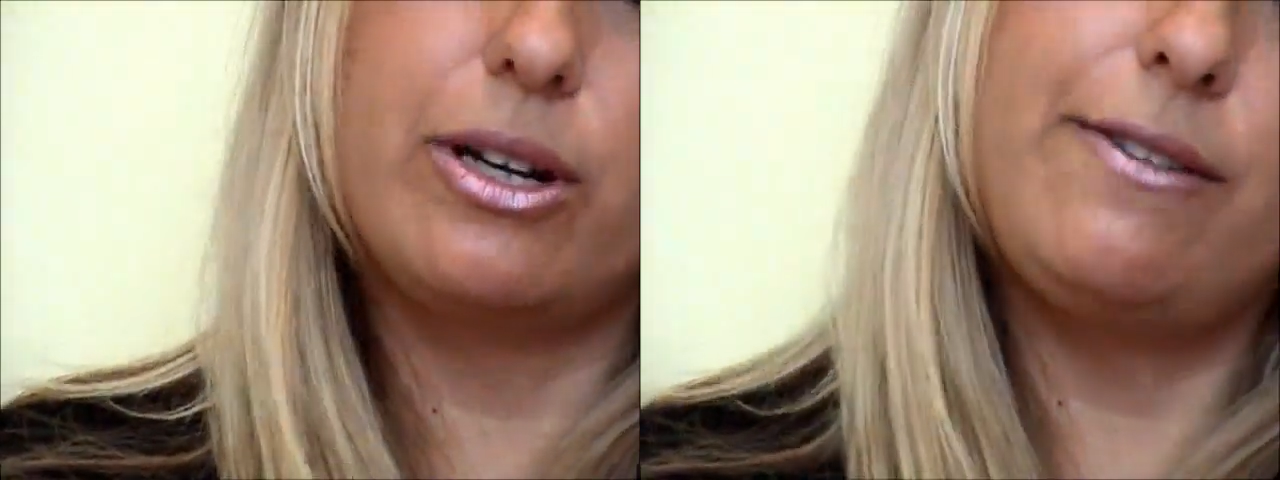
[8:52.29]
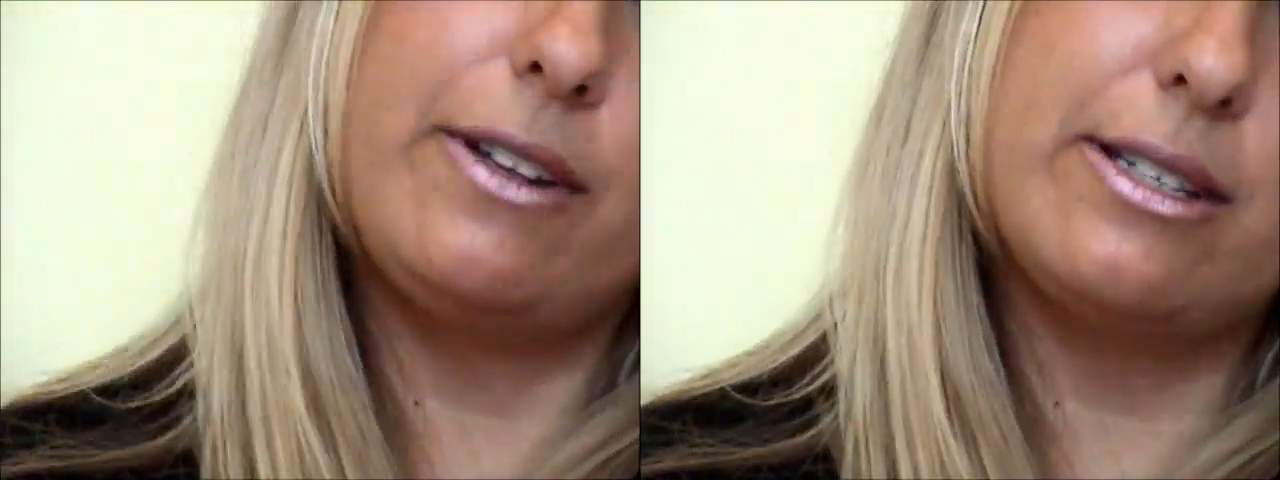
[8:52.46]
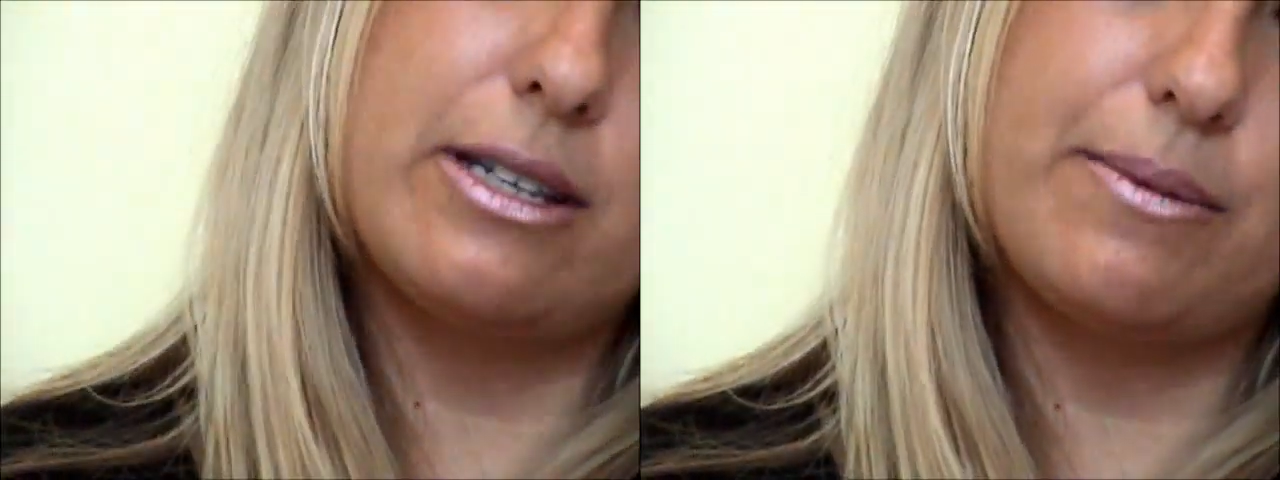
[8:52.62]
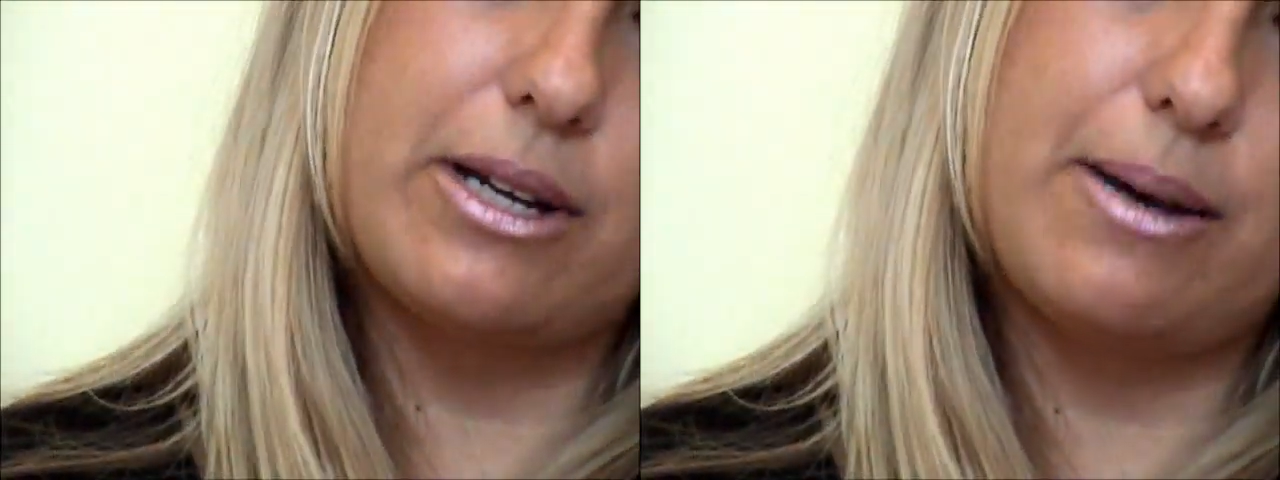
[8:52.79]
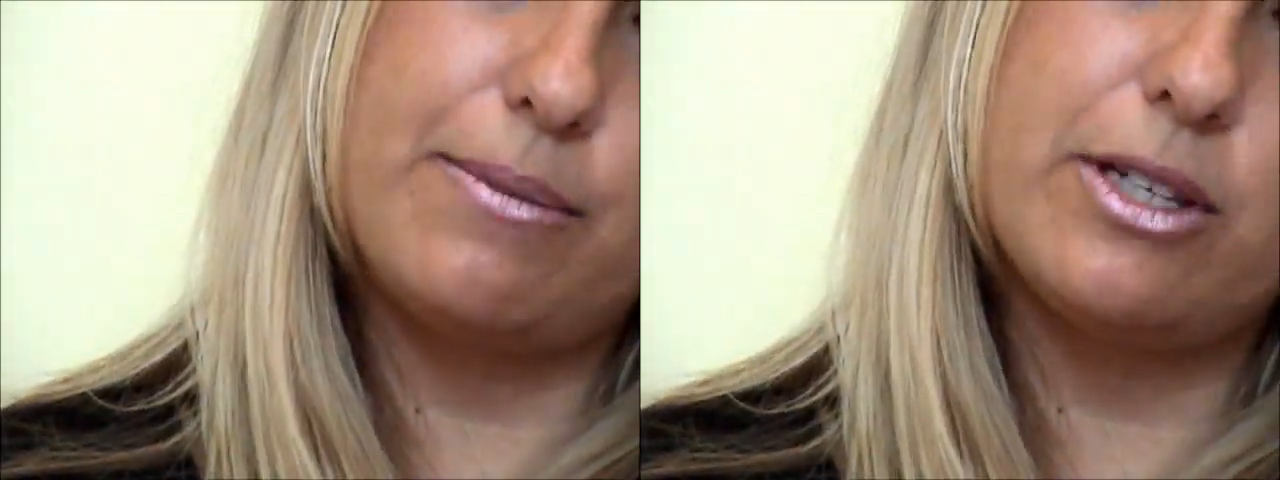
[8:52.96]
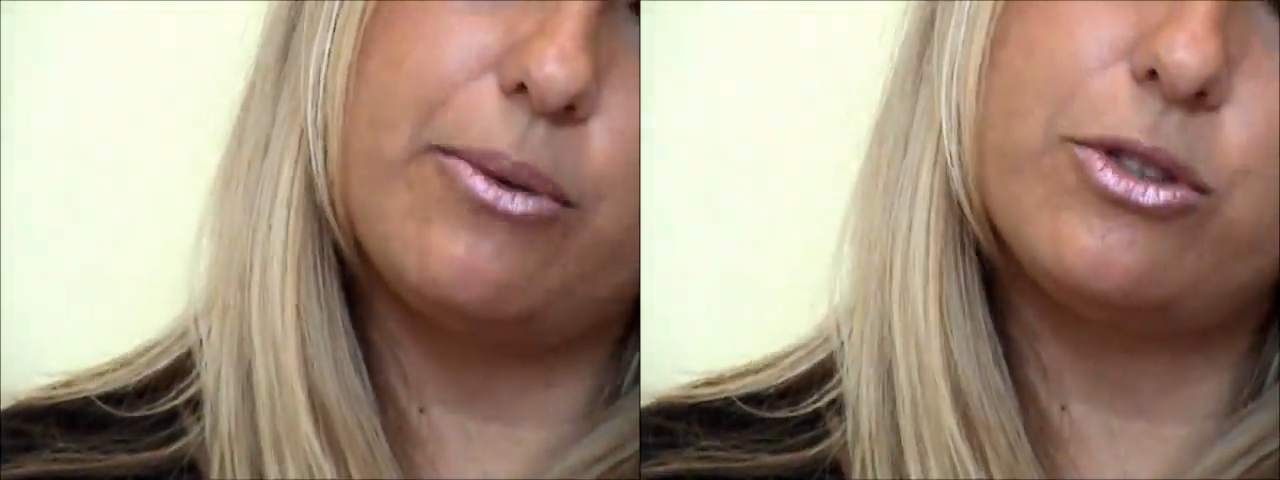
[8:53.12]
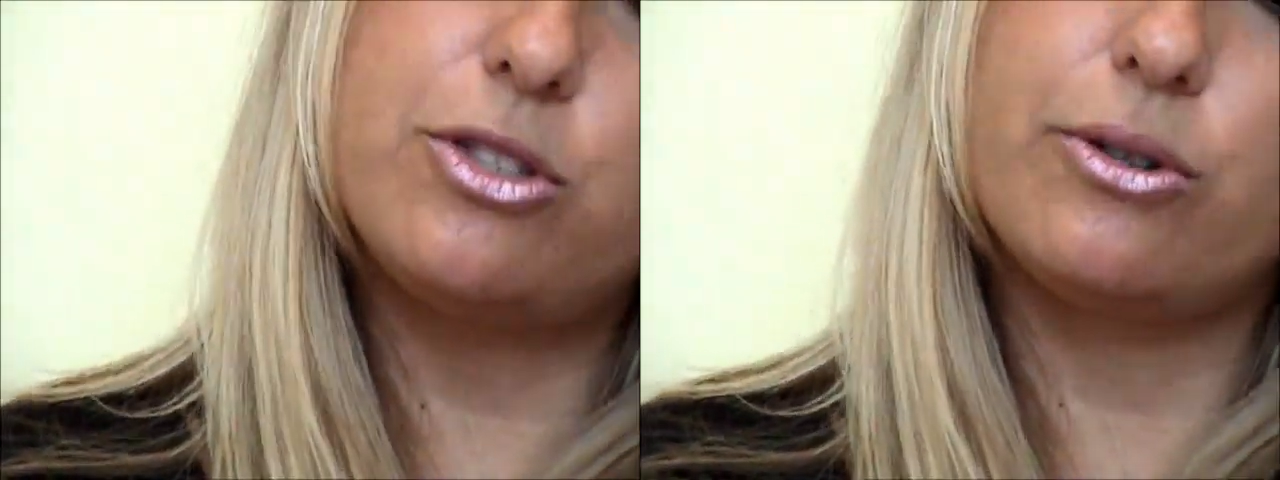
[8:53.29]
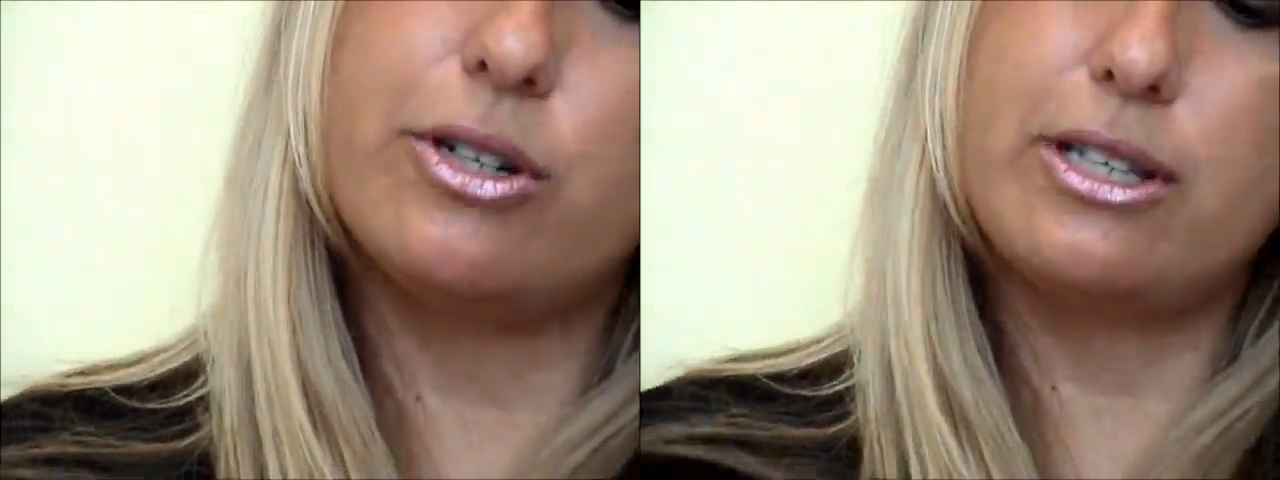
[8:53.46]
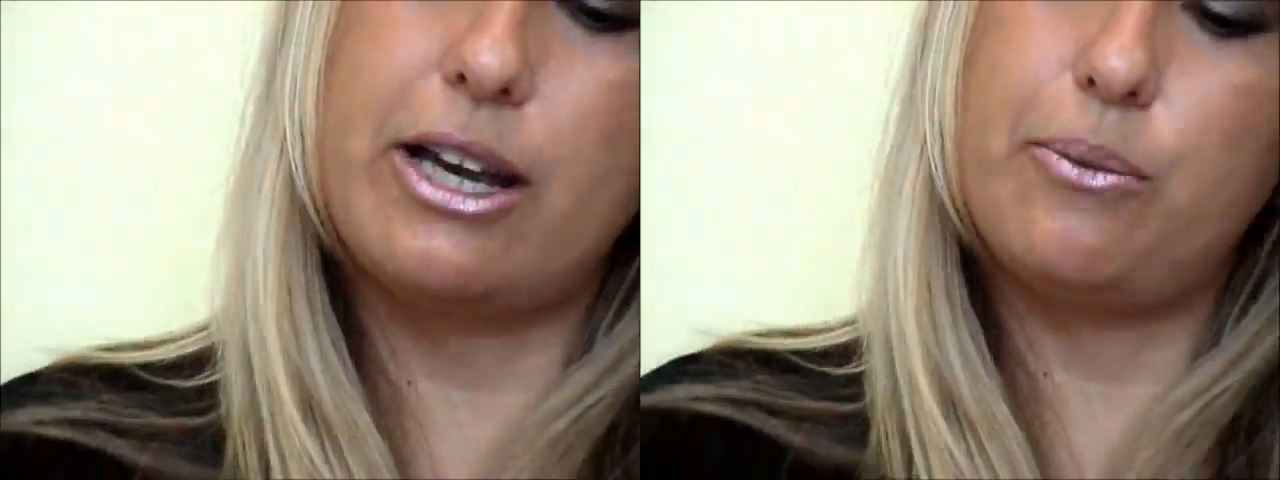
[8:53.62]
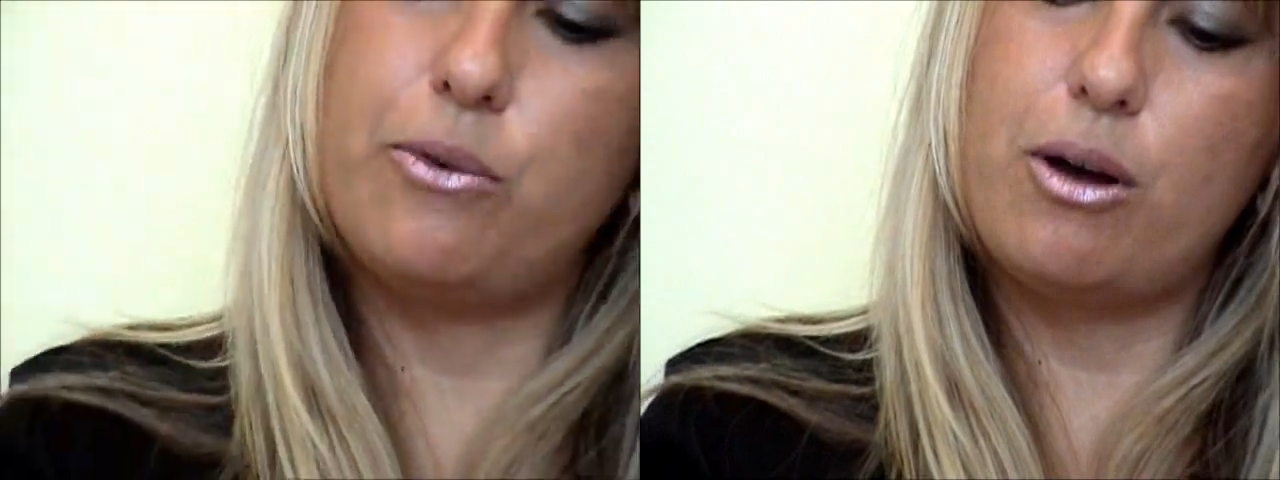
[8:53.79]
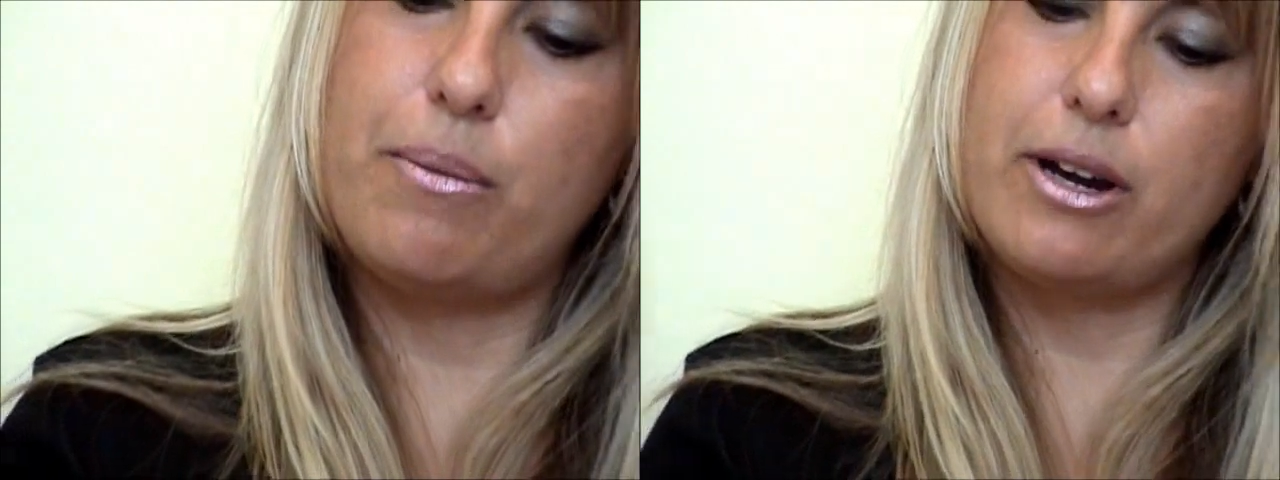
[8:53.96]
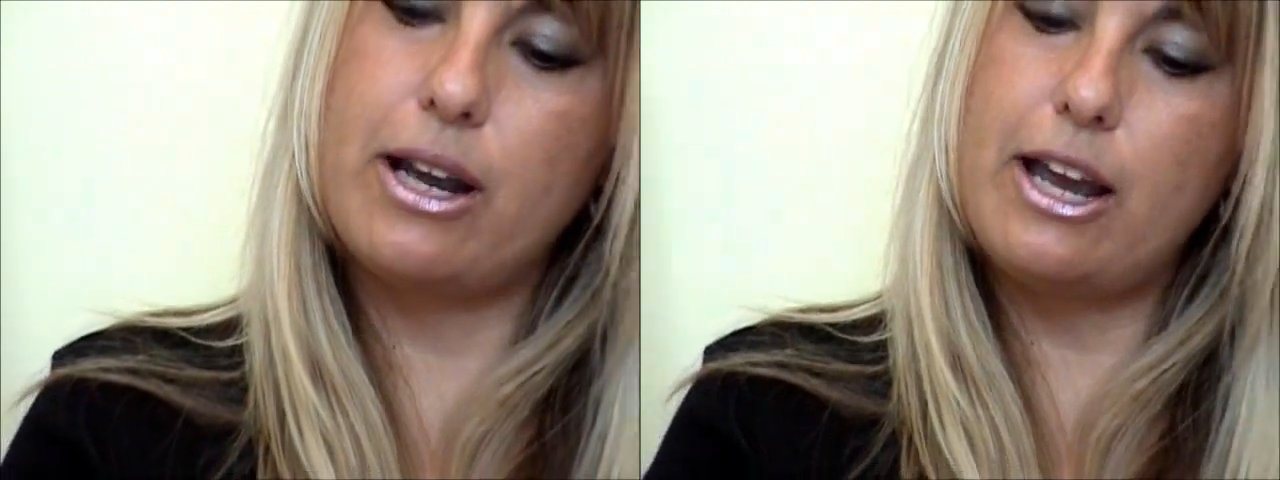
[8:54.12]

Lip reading: even sometimes at stores like Walmart,